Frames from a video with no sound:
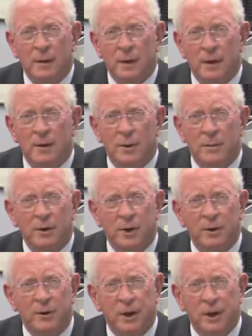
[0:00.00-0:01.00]
Hello, I'm
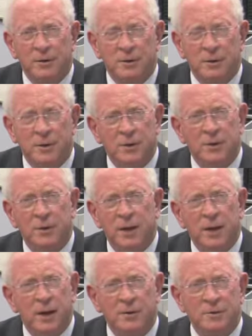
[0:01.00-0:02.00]
Darrell Castle, an
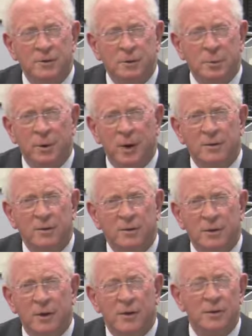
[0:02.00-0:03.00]
attorney licensed to
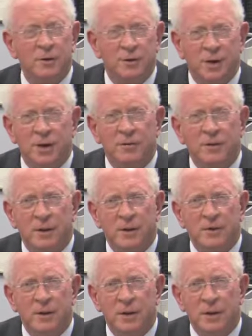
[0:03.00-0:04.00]
practice law in the state of
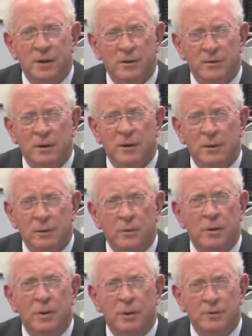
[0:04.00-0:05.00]
Tennessee. If
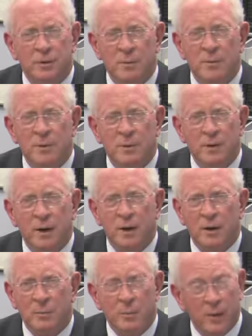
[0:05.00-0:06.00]
you or someone you
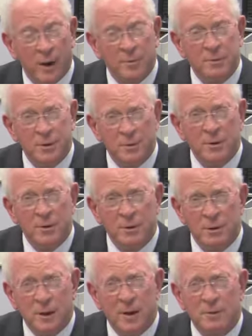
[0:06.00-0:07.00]
know, perhaps someone
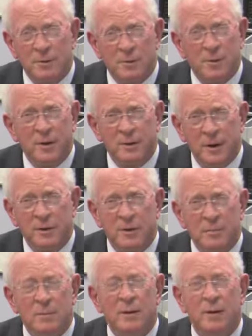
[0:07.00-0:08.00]
you love, has been a
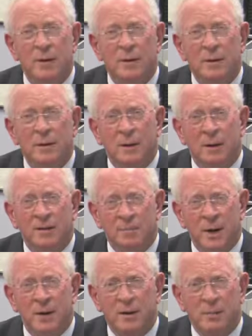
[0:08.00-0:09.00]
victim of
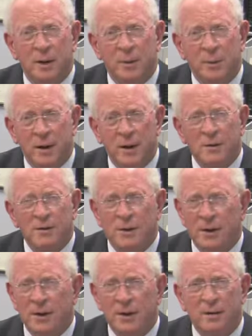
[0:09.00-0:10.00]
medical malpractice,
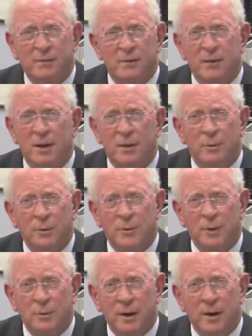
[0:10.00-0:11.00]
I'd love to talk
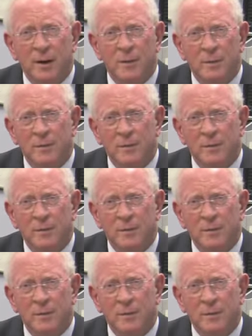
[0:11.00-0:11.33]
with you about it.